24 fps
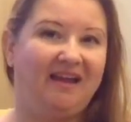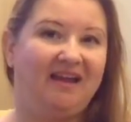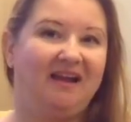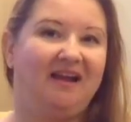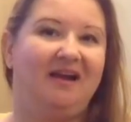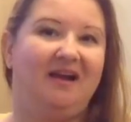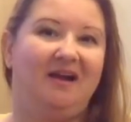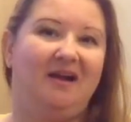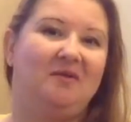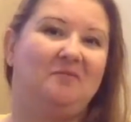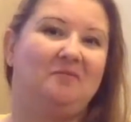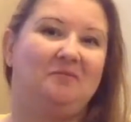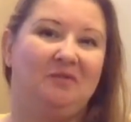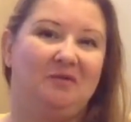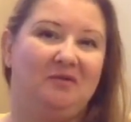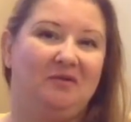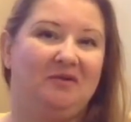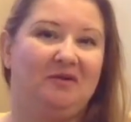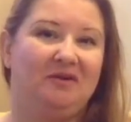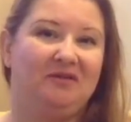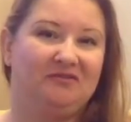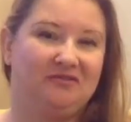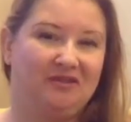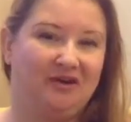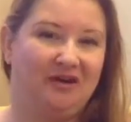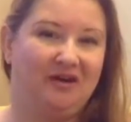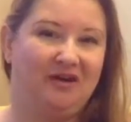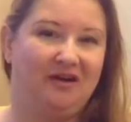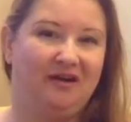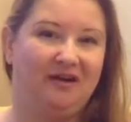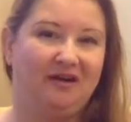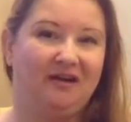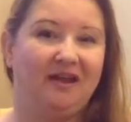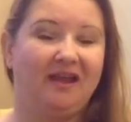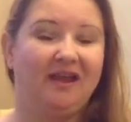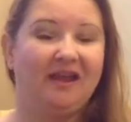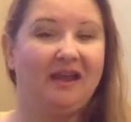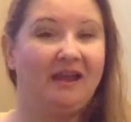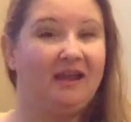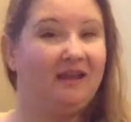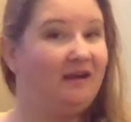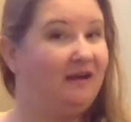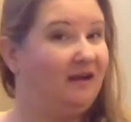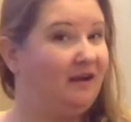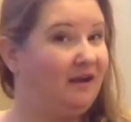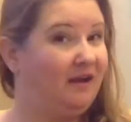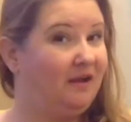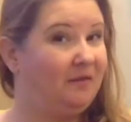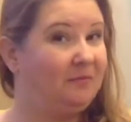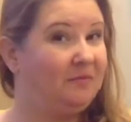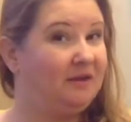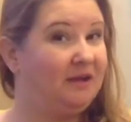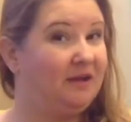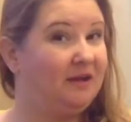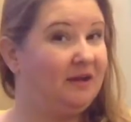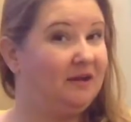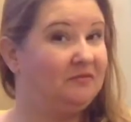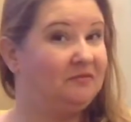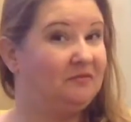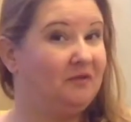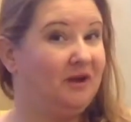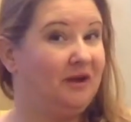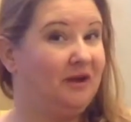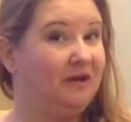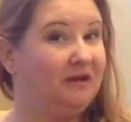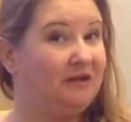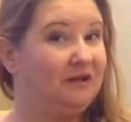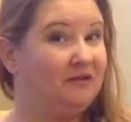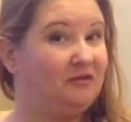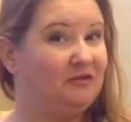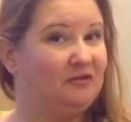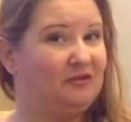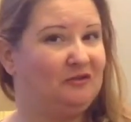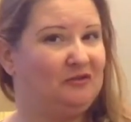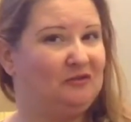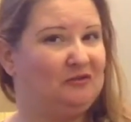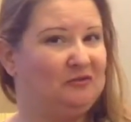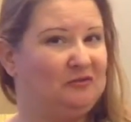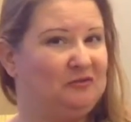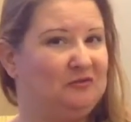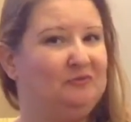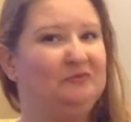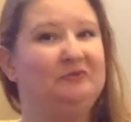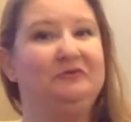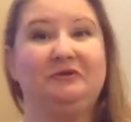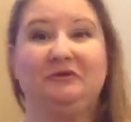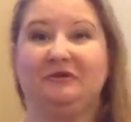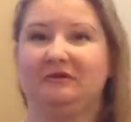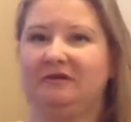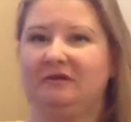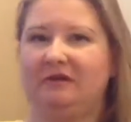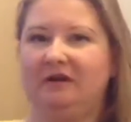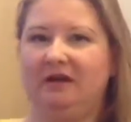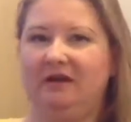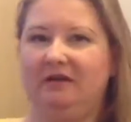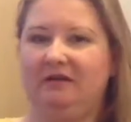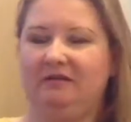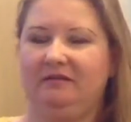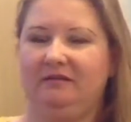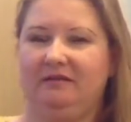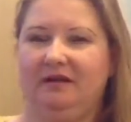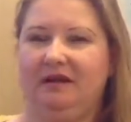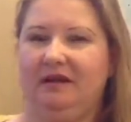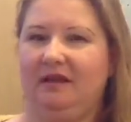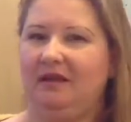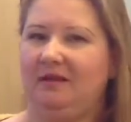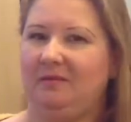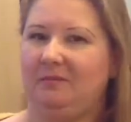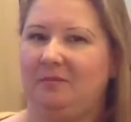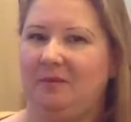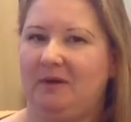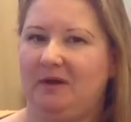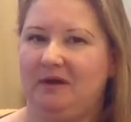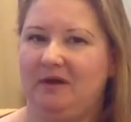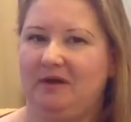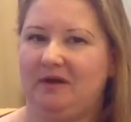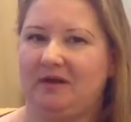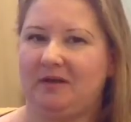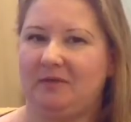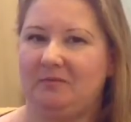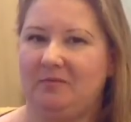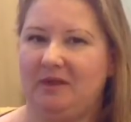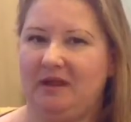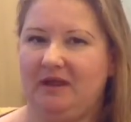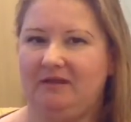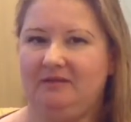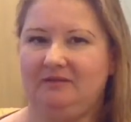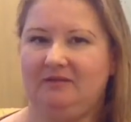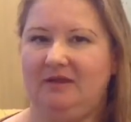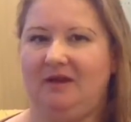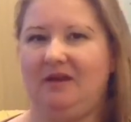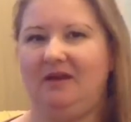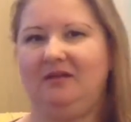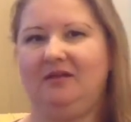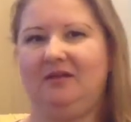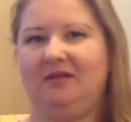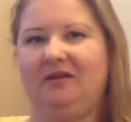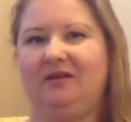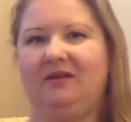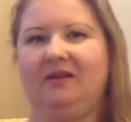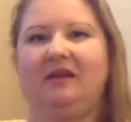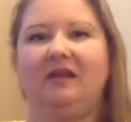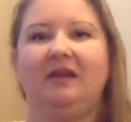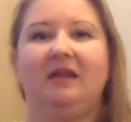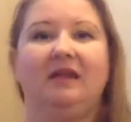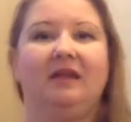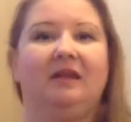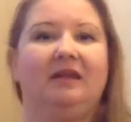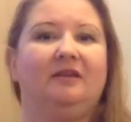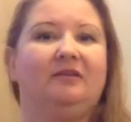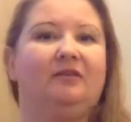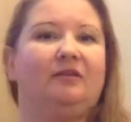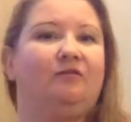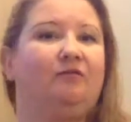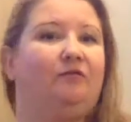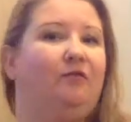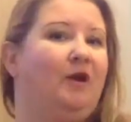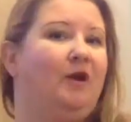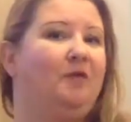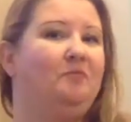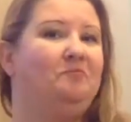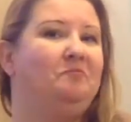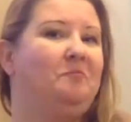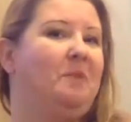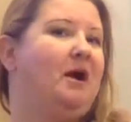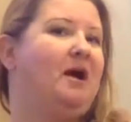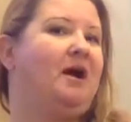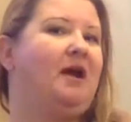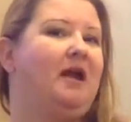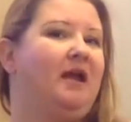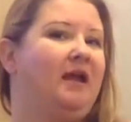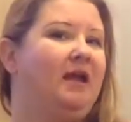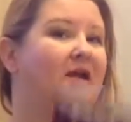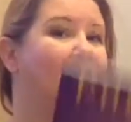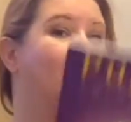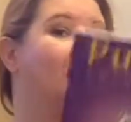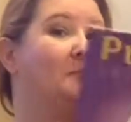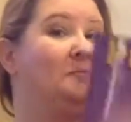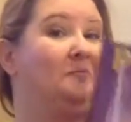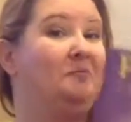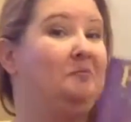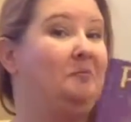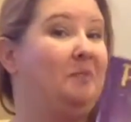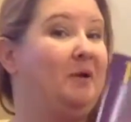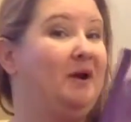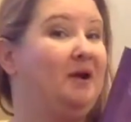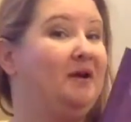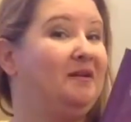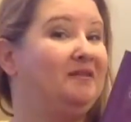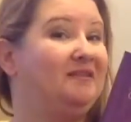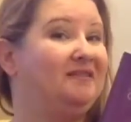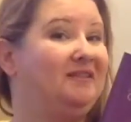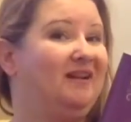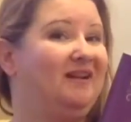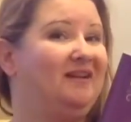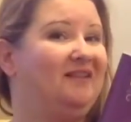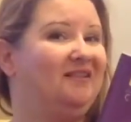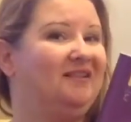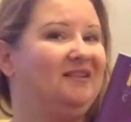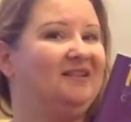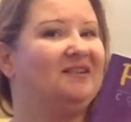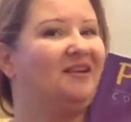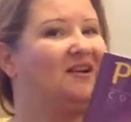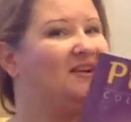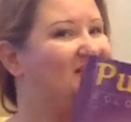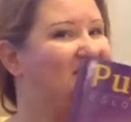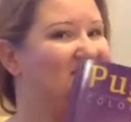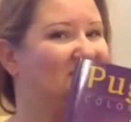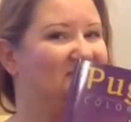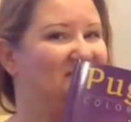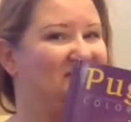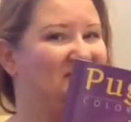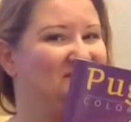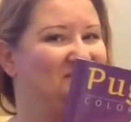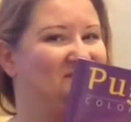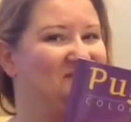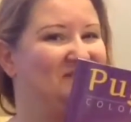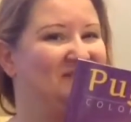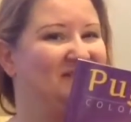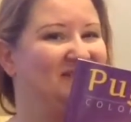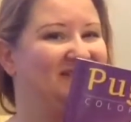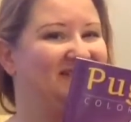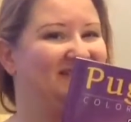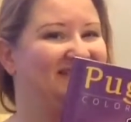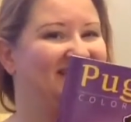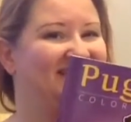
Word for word: I'm Laurren Darr, and I'm getting ready to color a pug mandala. It's from my PugDala coloring book.